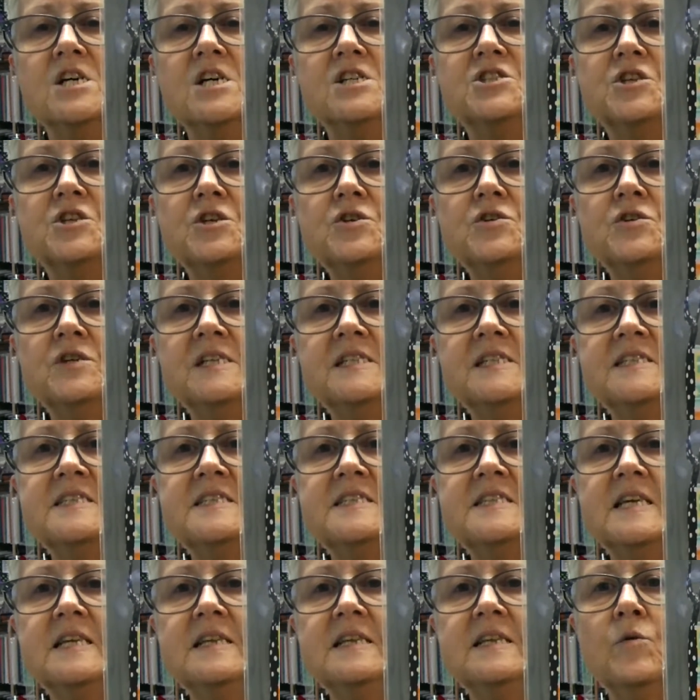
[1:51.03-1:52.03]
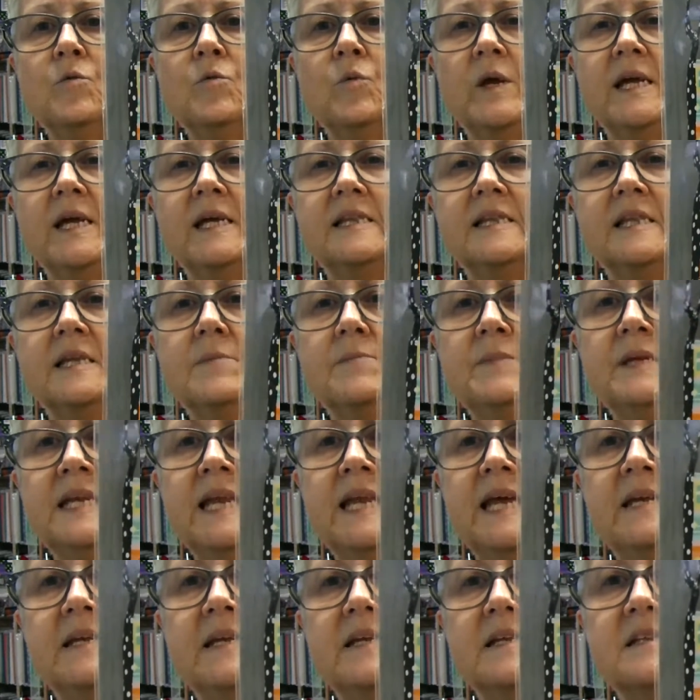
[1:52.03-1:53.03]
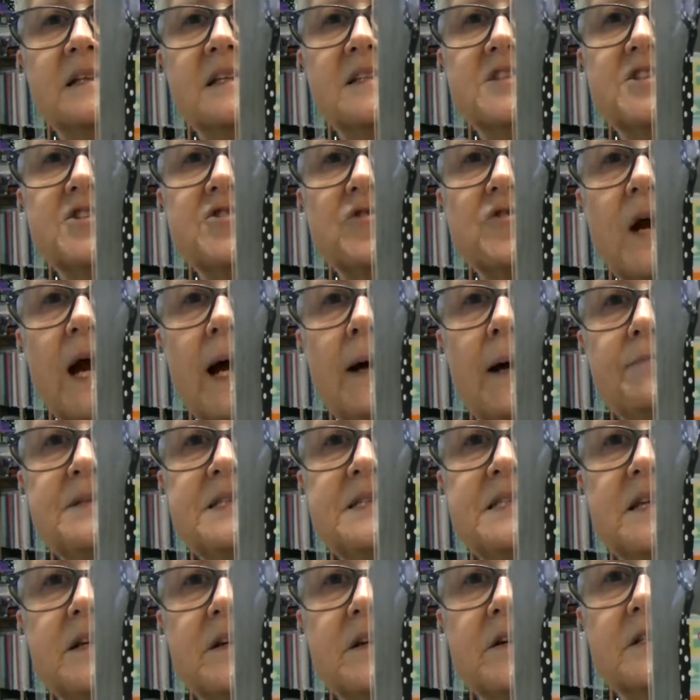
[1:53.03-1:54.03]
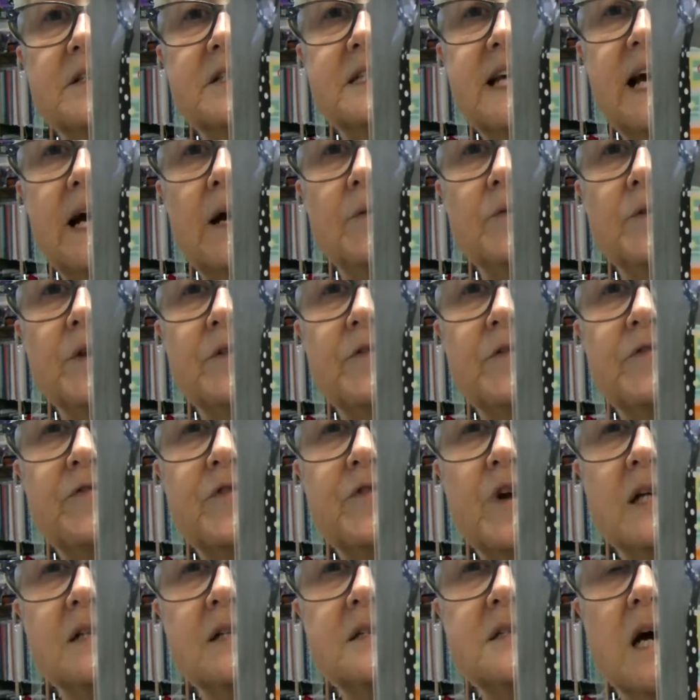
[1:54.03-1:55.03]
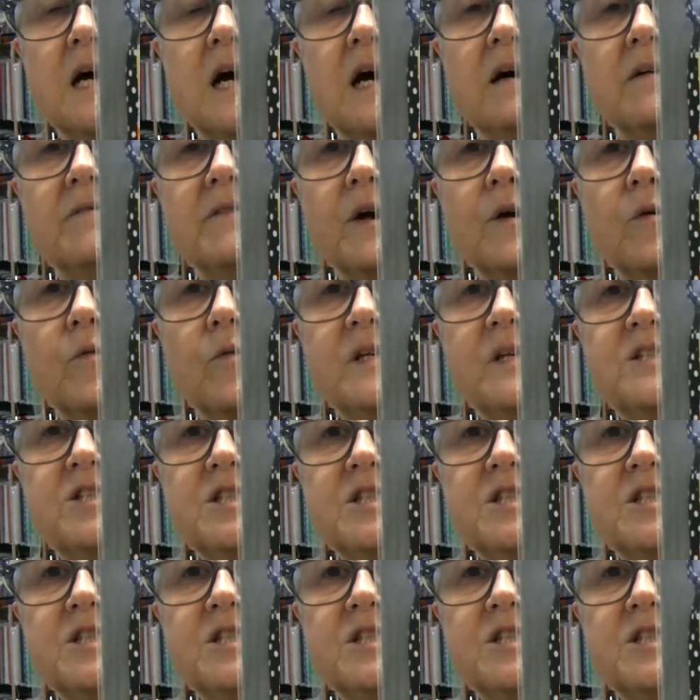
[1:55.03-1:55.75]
So you can see that we eliminated the straps that are down the front of it. We